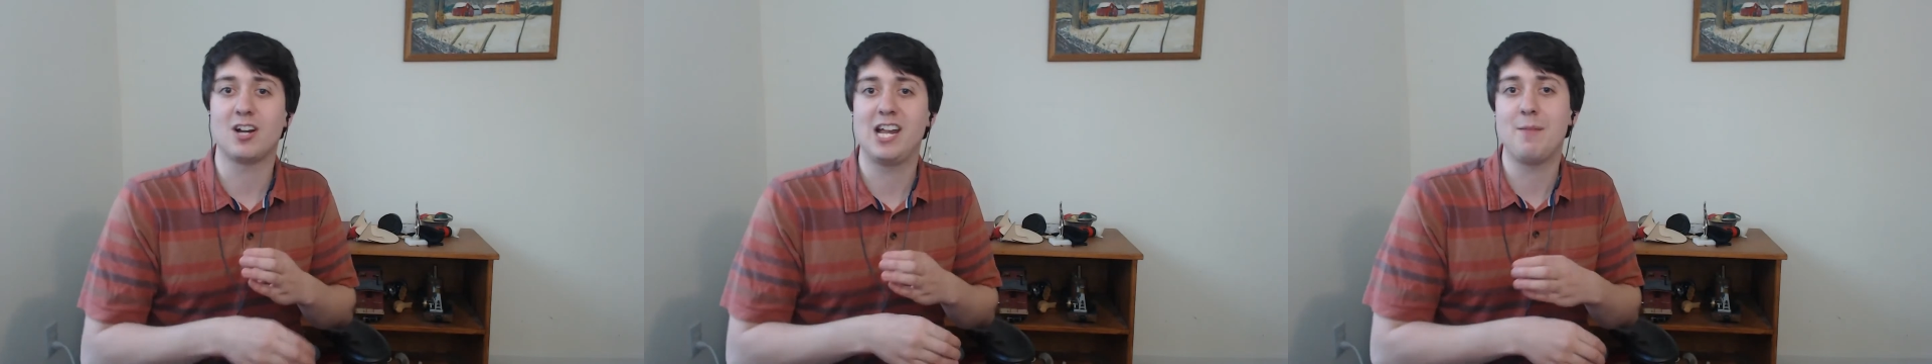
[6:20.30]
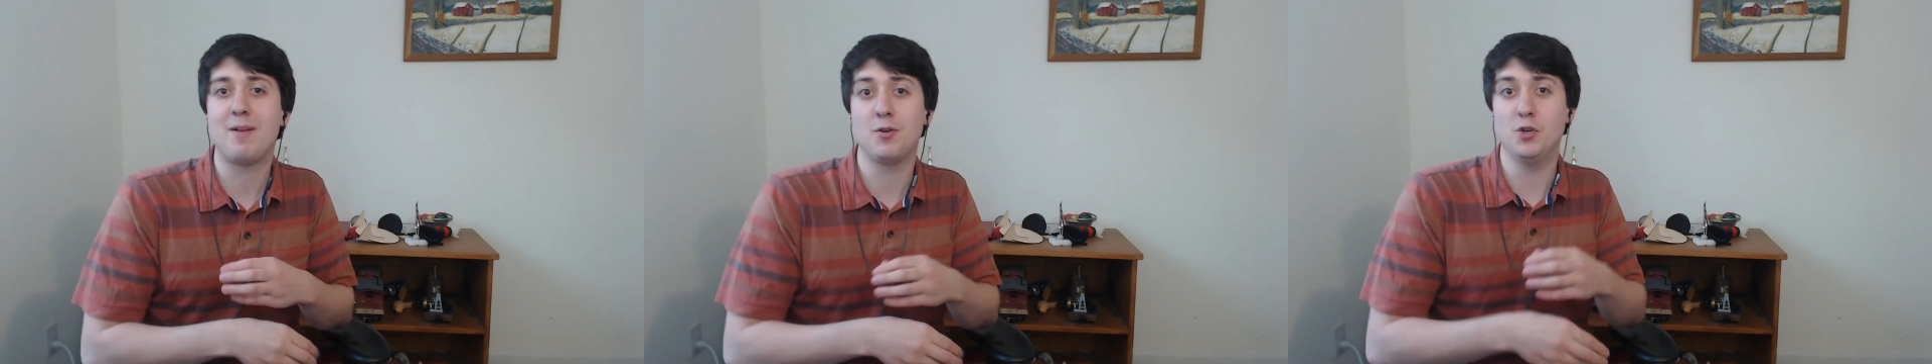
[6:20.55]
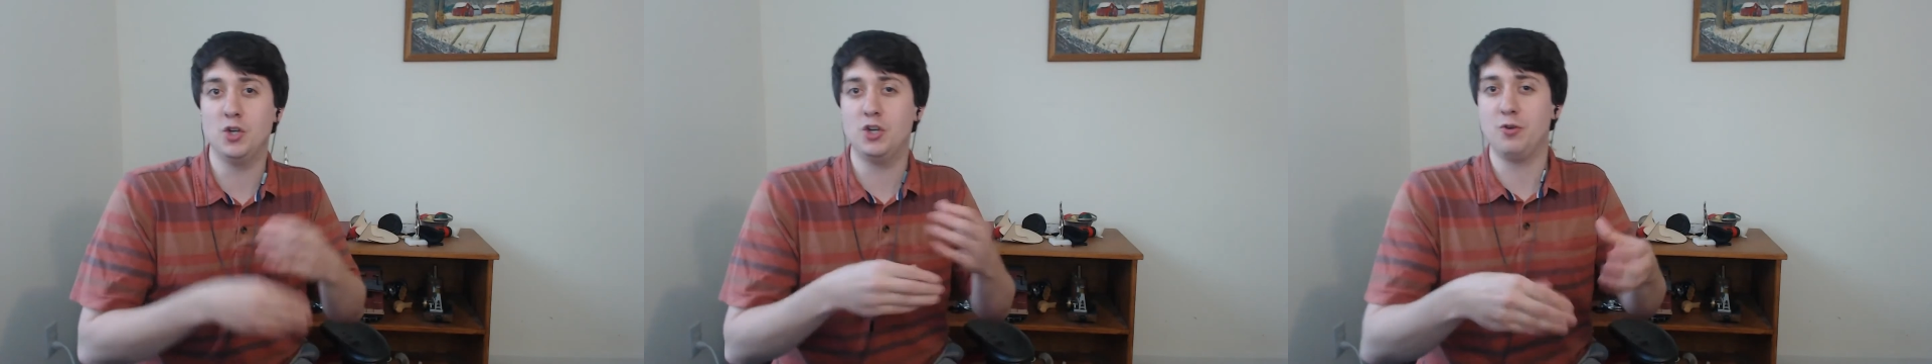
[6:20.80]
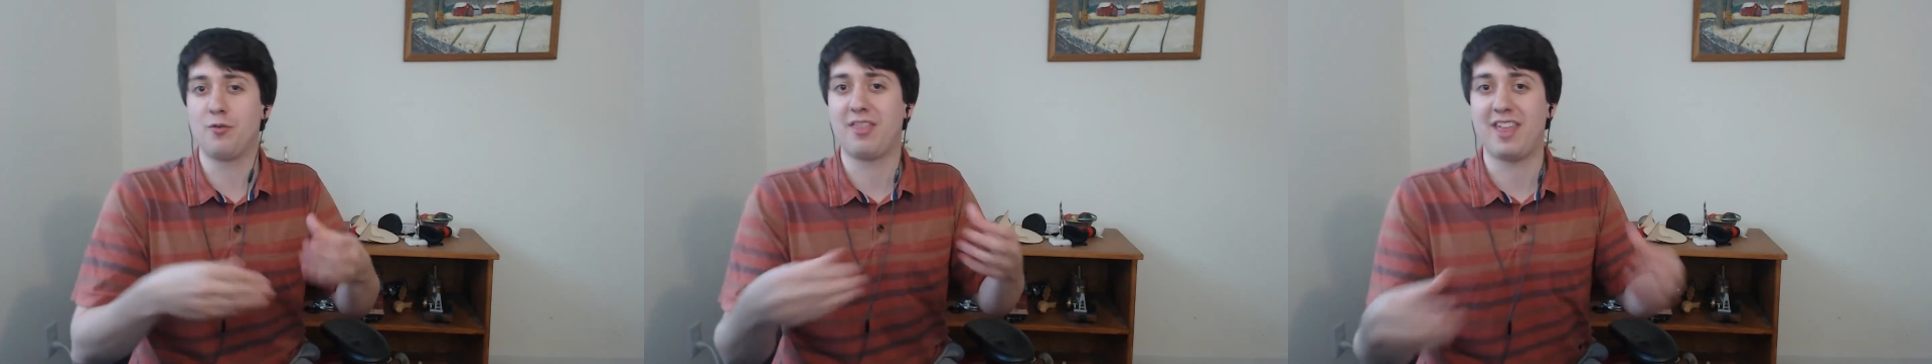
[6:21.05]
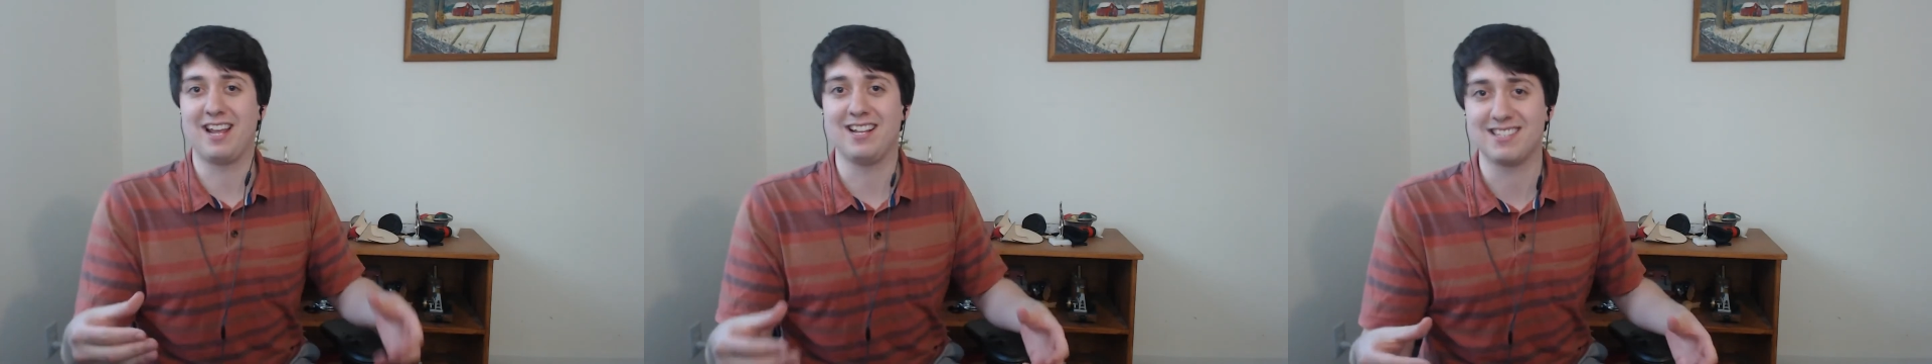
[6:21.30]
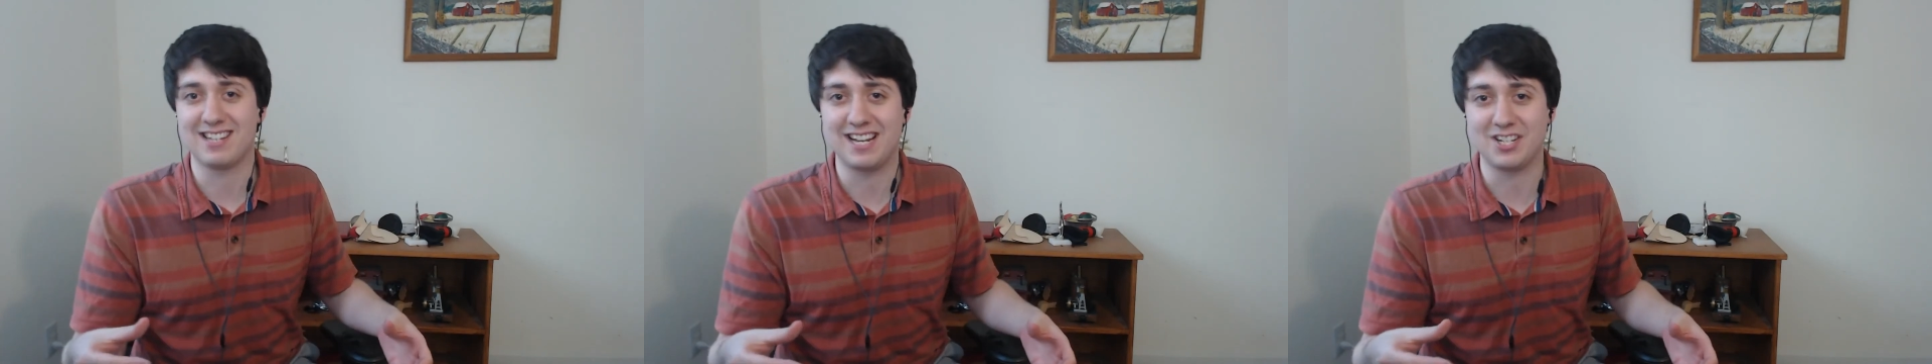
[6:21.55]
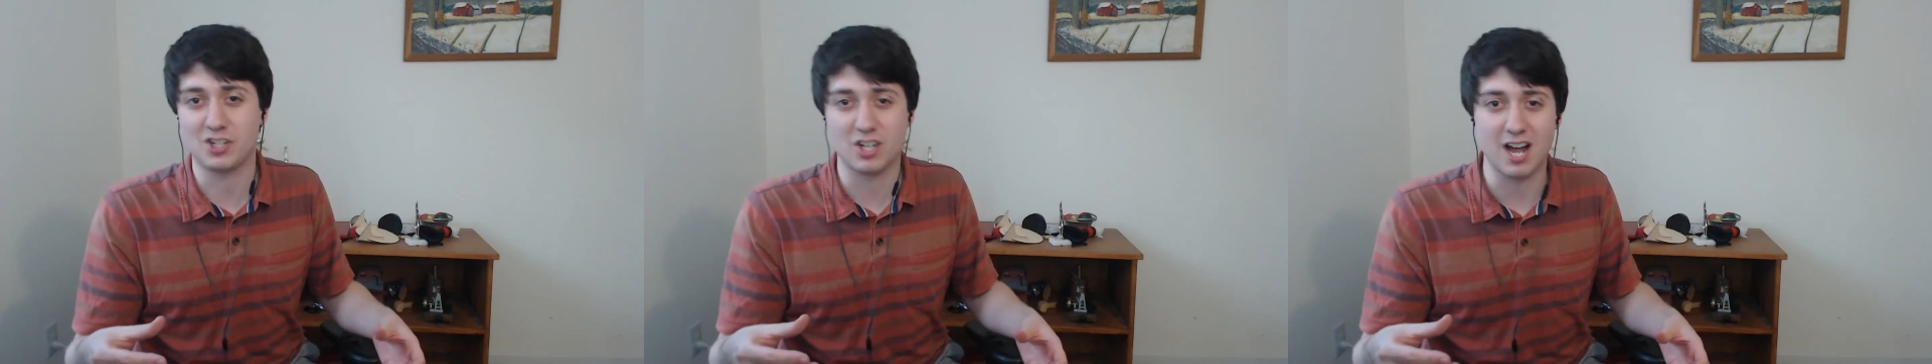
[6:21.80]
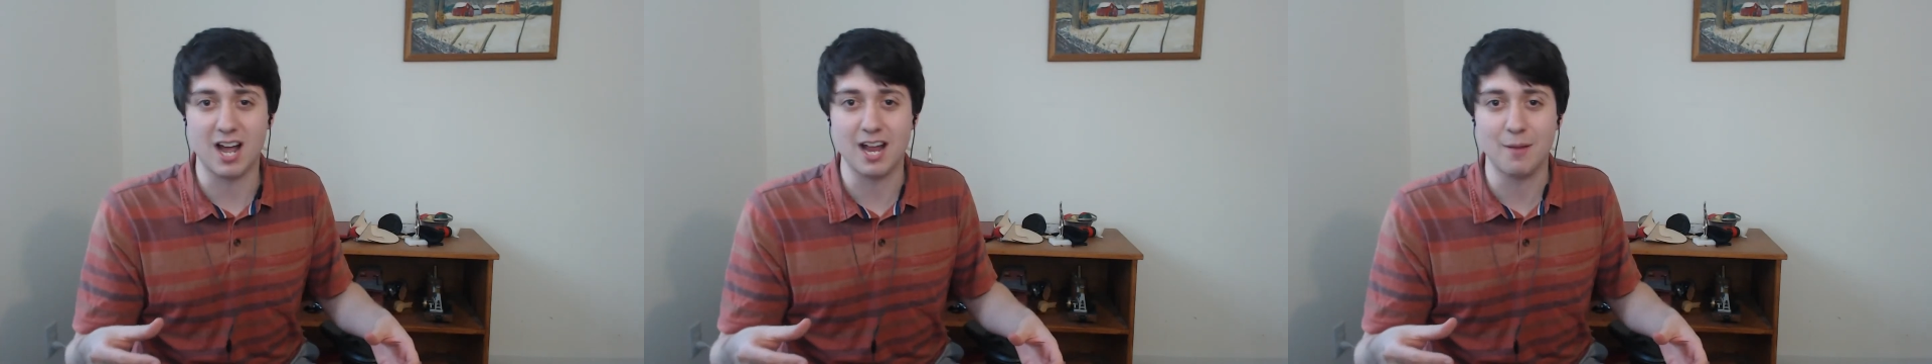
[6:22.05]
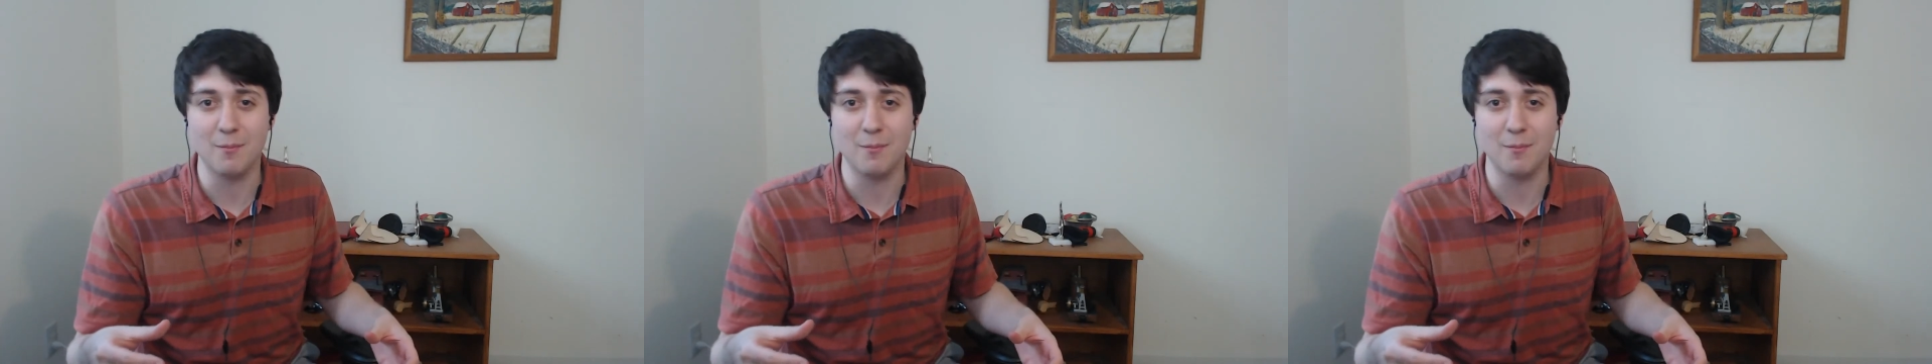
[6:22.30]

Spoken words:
about new things each time.